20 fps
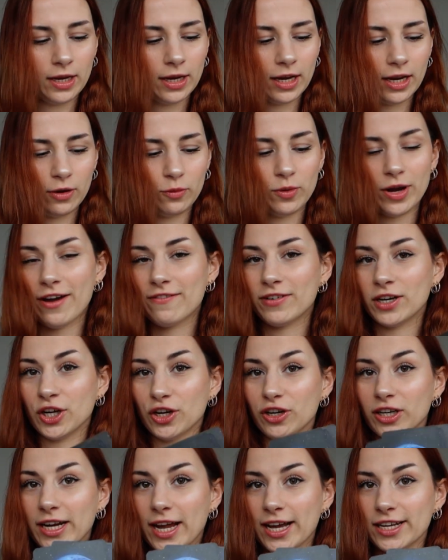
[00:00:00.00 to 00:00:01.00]
And then we have
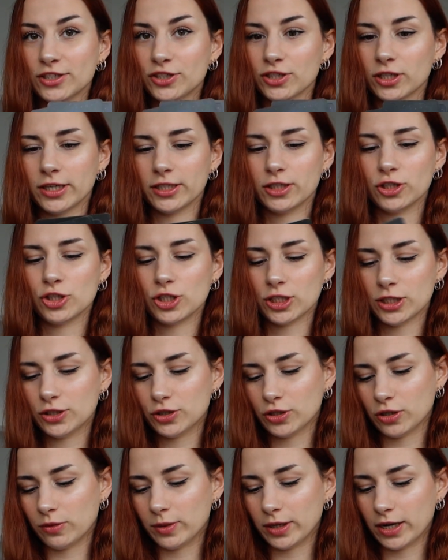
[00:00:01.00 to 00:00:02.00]
another Cancer energy.
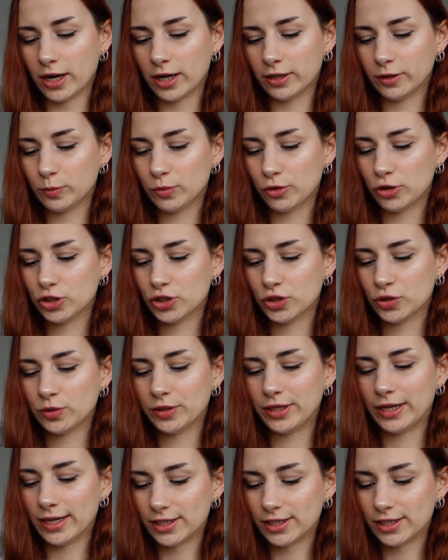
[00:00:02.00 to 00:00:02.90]
So we got a personal